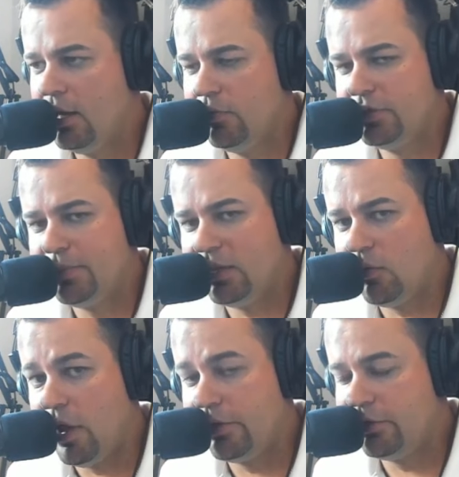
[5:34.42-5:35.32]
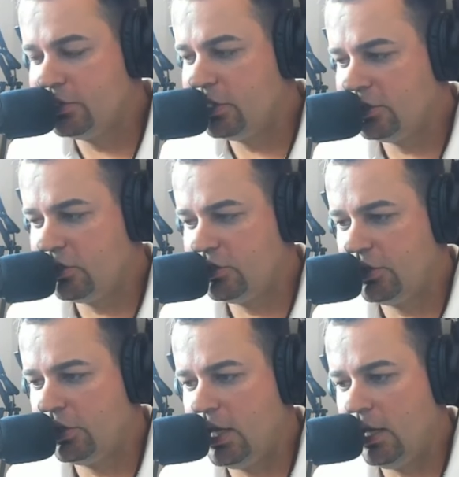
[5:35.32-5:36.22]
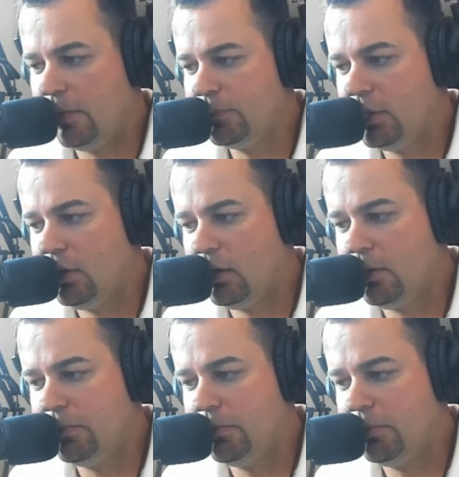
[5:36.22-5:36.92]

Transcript: which by the way there's no such a thing uh,